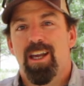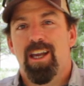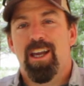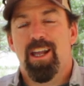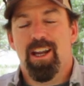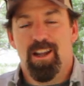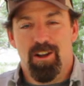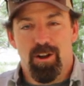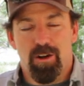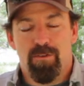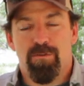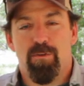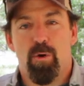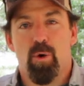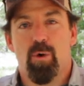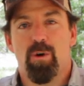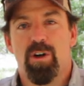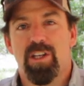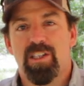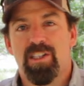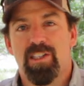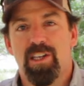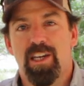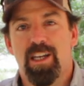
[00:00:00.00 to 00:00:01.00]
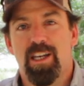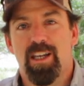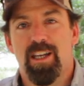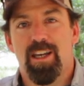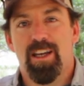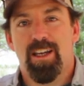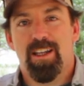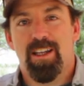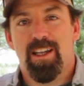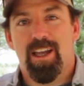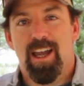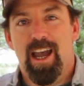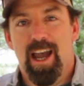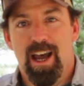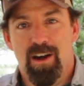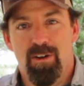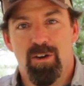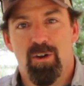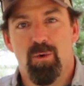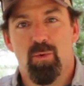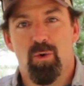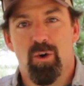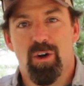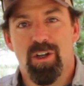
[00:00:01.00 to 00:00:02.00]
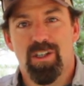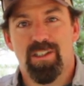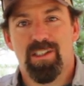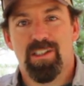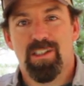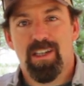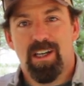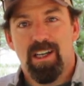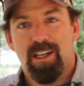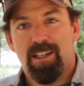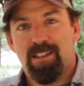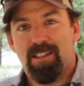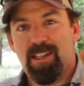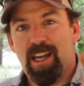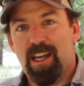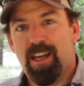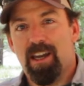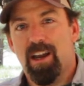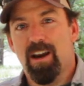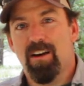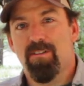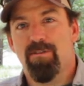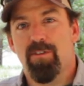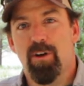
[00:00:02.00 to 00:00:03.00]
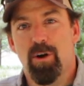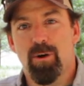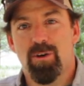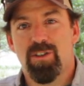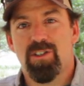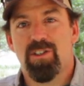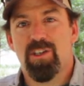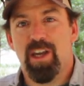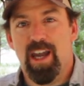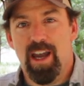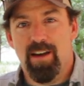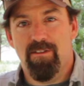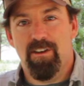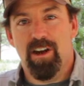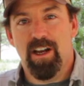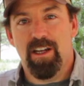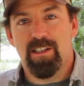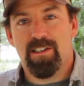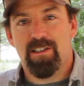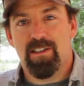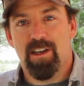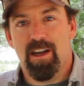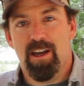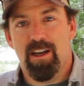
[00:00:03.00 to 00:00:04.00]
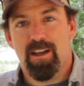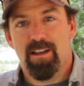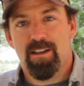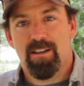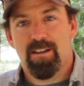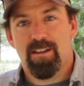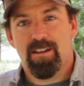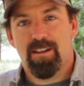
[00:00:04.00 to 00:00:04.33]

and I look forward to seeing you out in the woods. Take care, folks. You have a nice day.